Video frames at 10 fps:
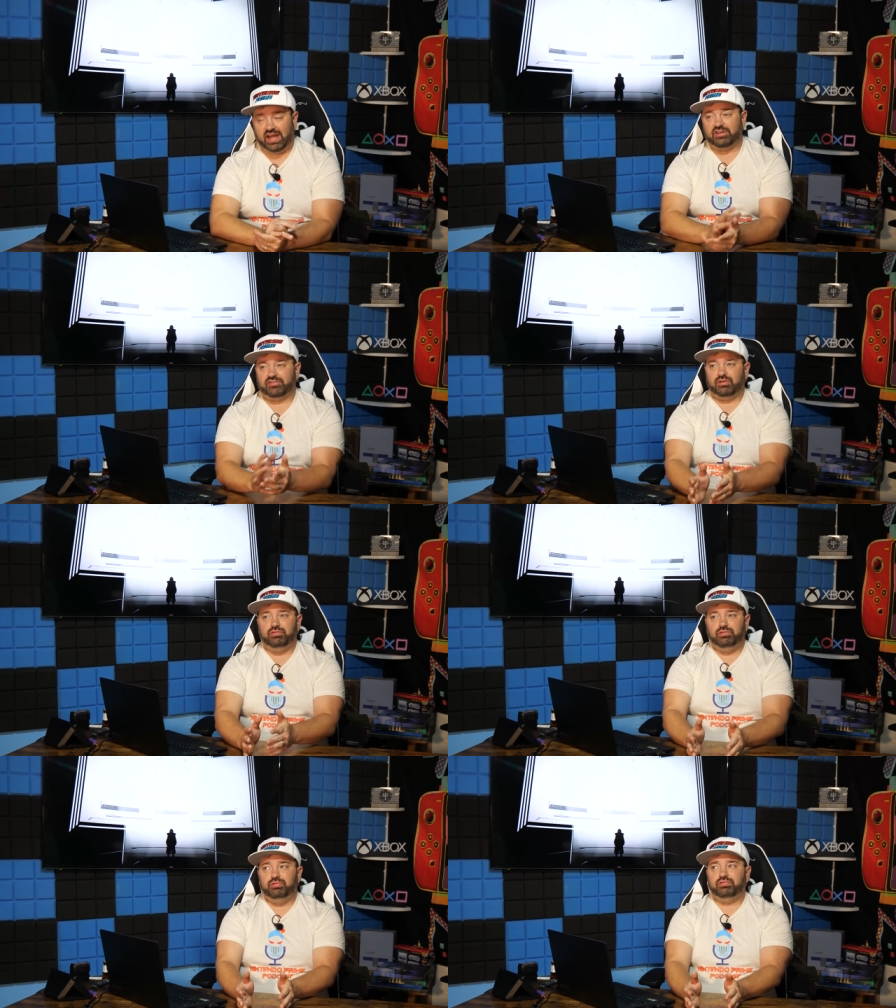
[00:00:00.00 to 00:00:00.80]
I just don't
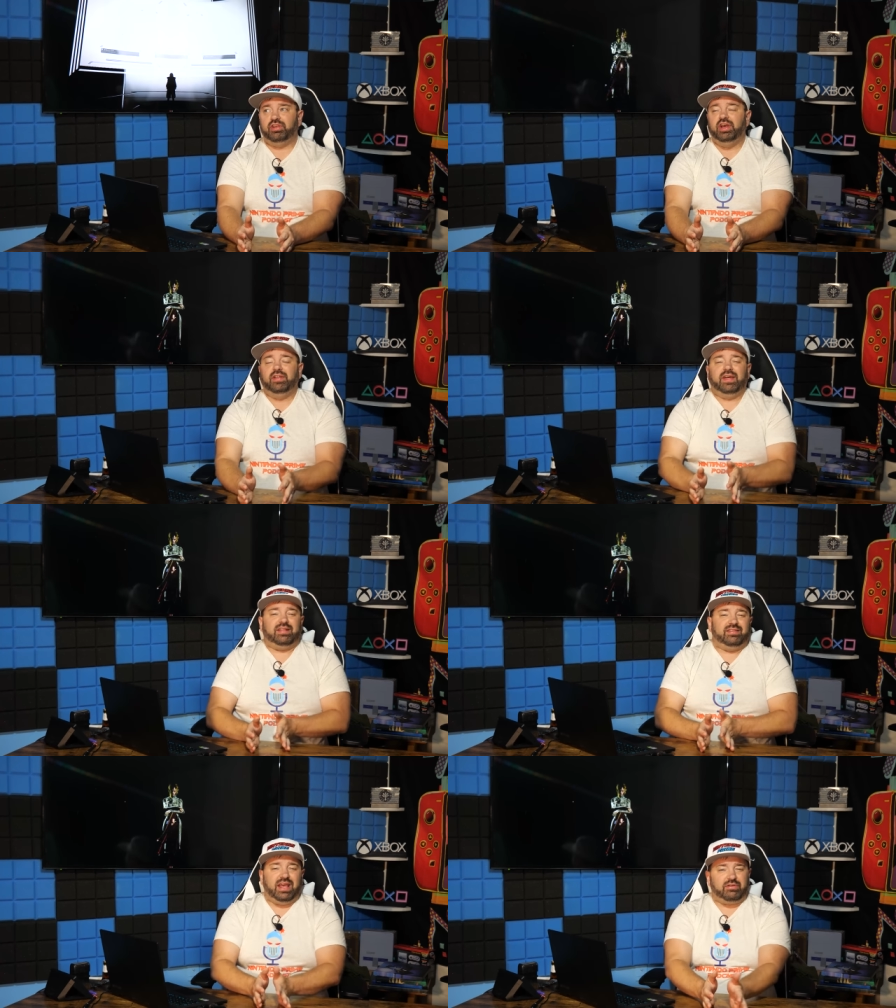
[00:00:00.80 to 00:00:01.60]
use
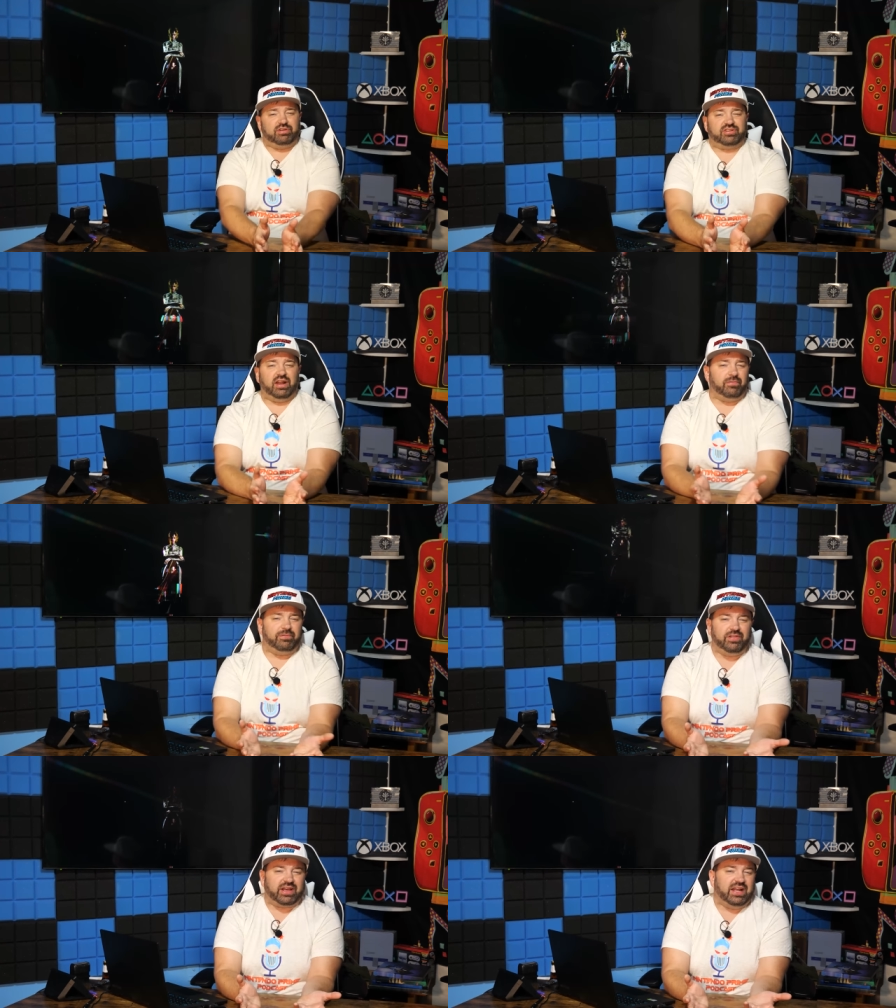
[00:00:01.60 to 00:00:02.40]
that language, because I don't
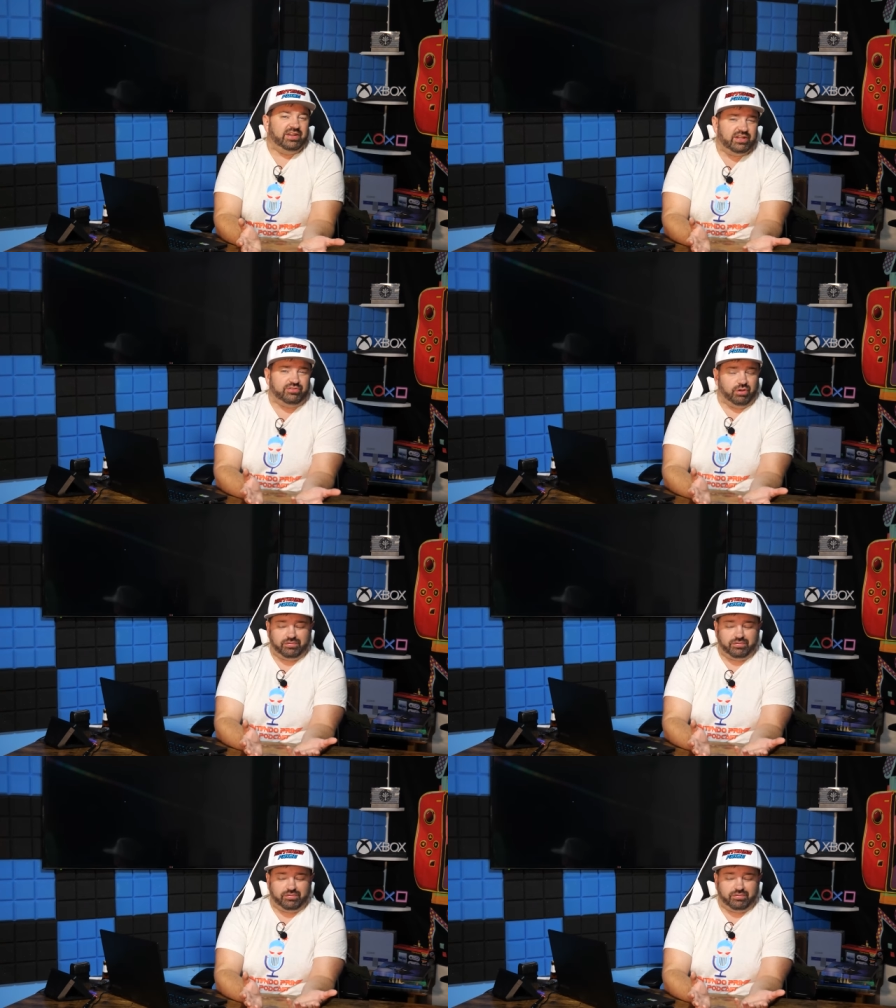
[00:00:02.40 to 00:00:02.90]
feel like I need to.